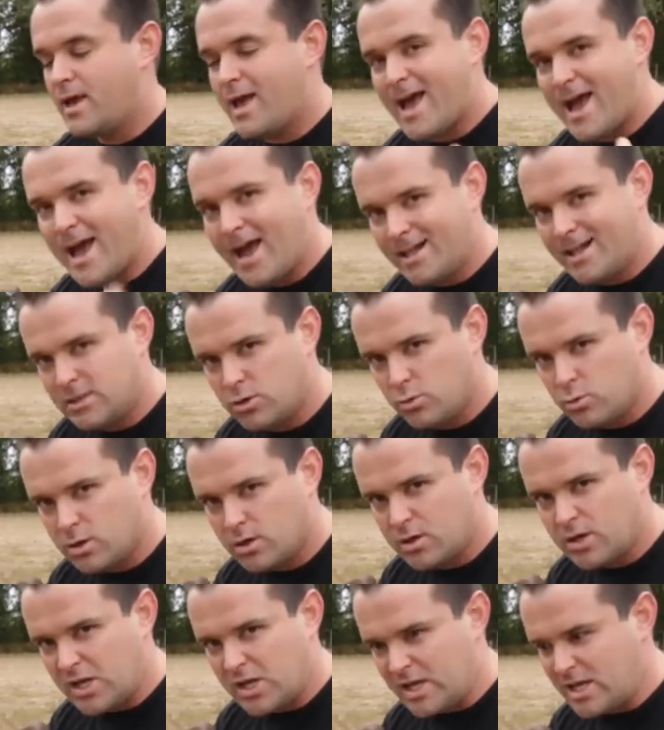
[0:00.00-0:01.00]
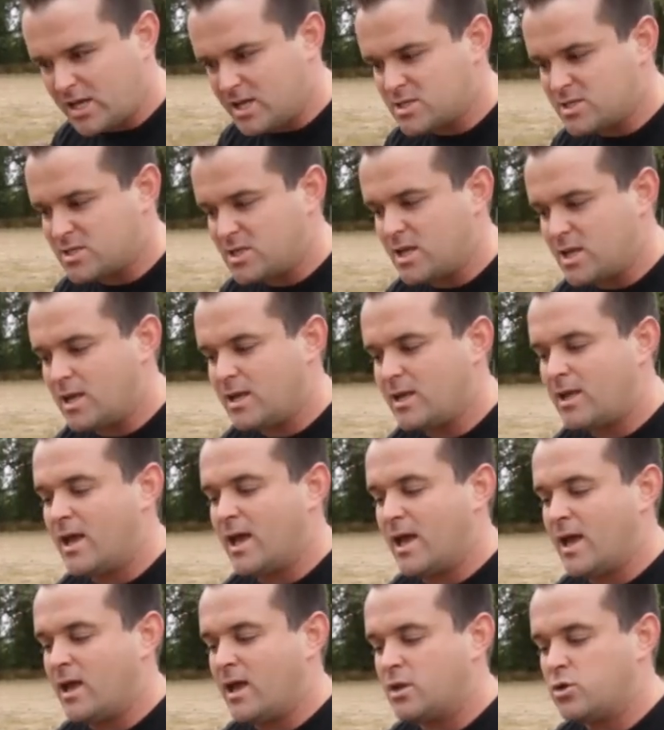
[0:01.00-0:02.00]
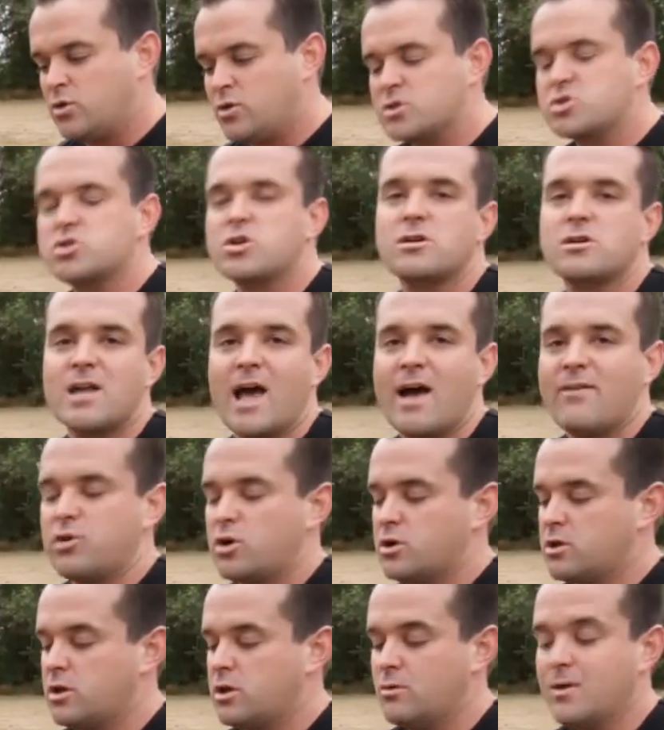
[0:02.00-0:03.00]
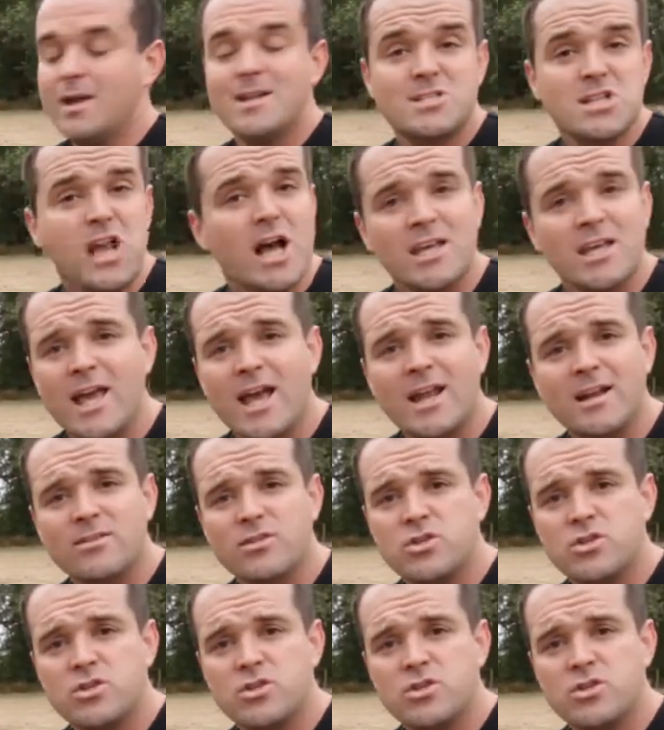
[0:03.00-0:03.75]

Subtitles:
add the word easy, and you can start to have it on cue. It's not yet.